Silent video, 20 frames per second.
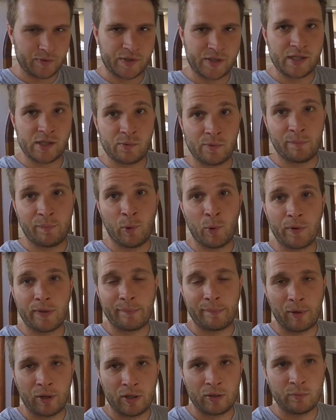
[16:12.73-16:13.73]
since we've bought the
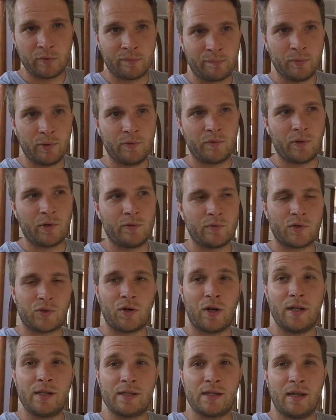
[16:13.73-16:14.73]
boat and we've moved on to try and